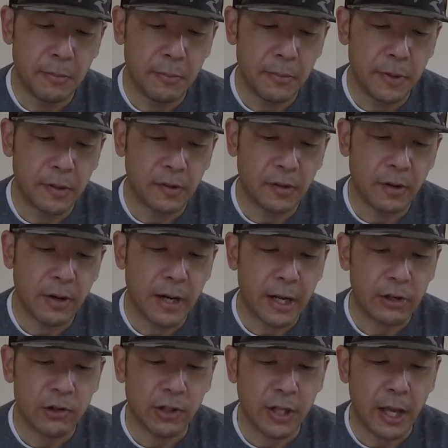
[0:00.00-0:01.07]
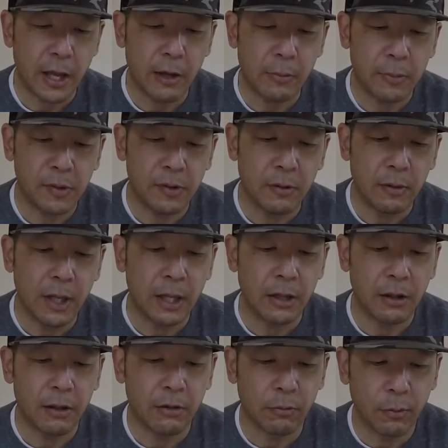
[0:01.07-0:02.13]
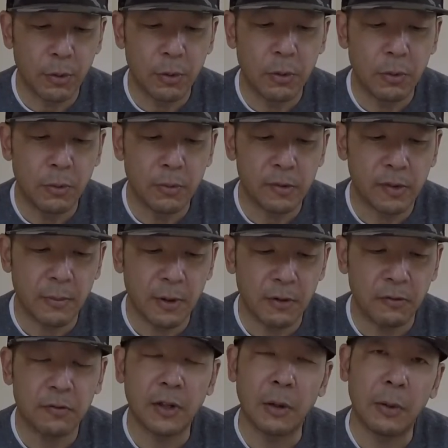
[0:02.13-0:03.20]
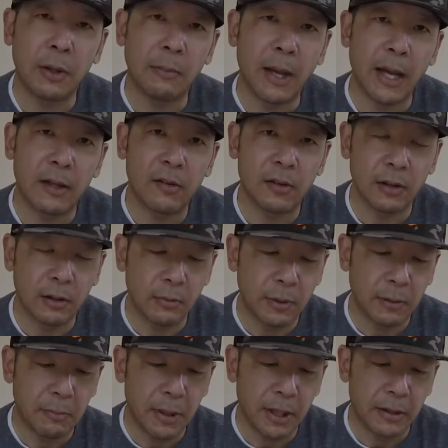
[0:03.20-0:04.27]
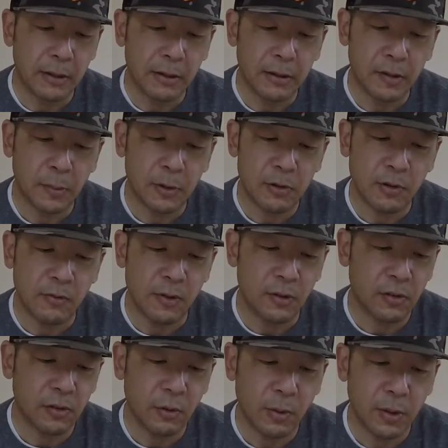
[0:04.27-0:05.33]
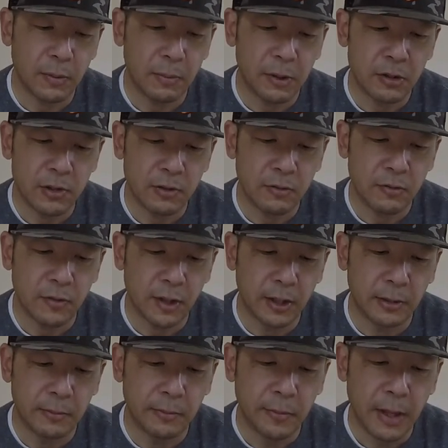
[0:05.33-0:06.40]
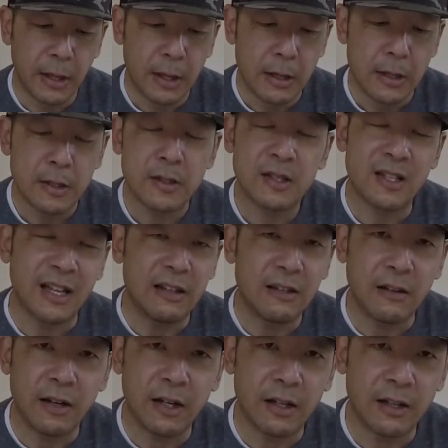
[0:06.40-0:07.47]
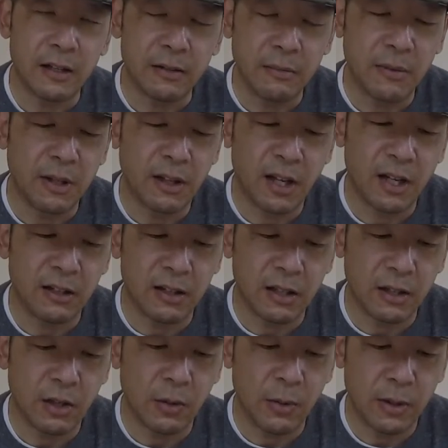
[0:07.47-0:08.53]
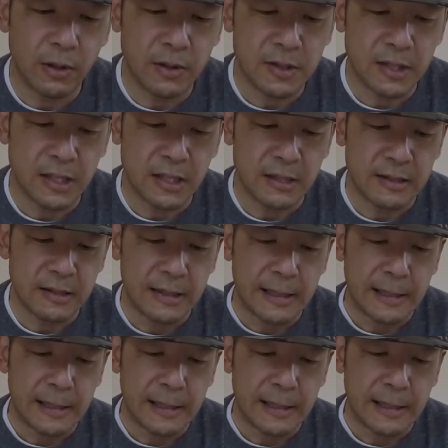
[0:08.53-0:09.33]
the skirt actually helps you get through some of the floating mats a little bit better, especially if you squirt a bunch of scent on it, the kind of the gooier scents.